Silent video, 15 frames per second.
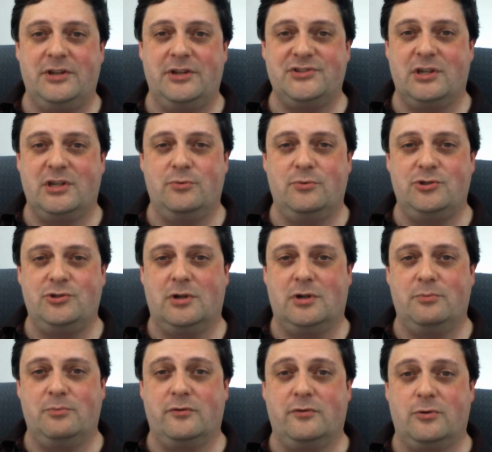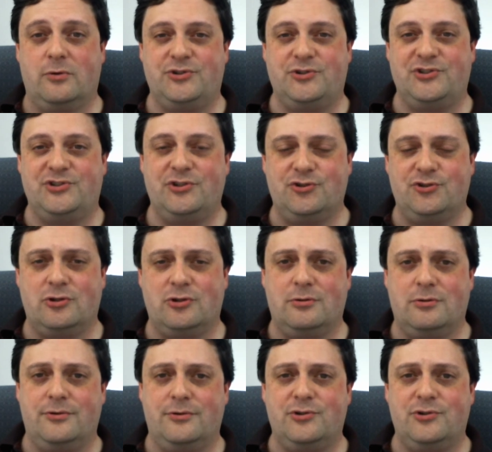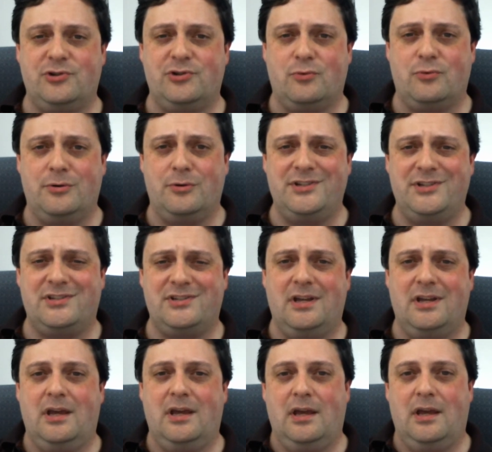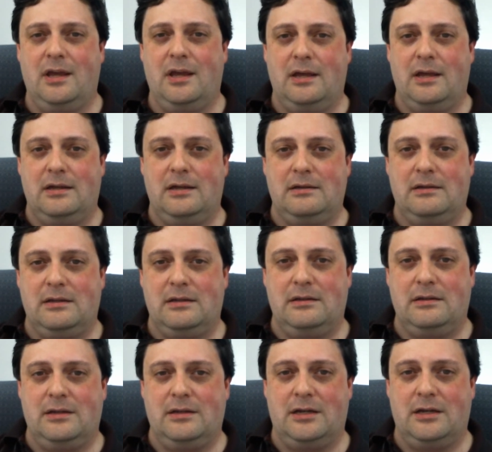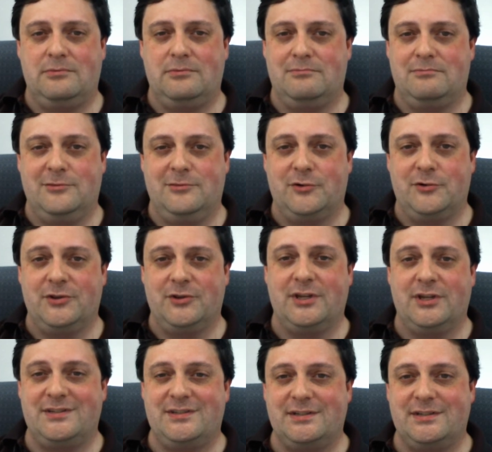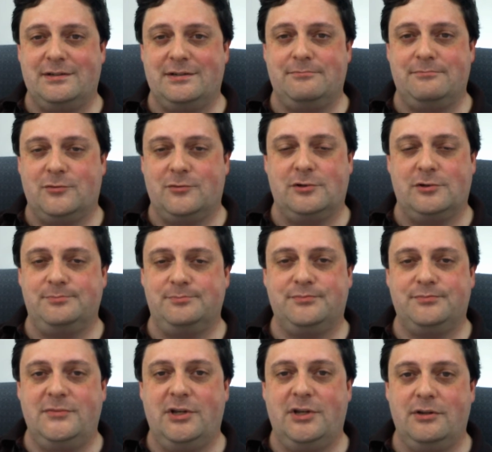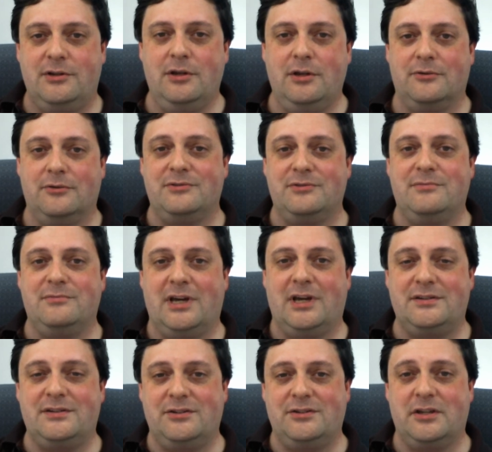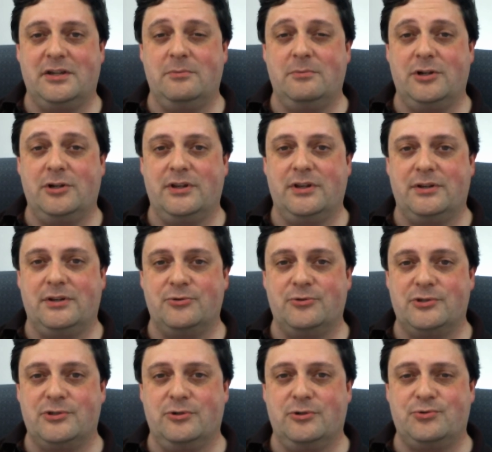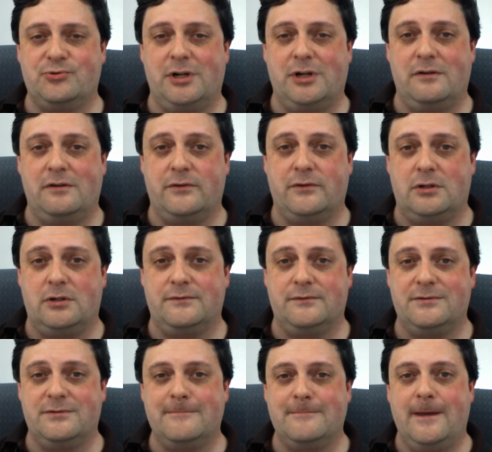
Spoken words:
and said, would you write a book for her? She said, sure, and she wrote it, not knowing that, or, not telling anybody that there was a ghostwriter involved.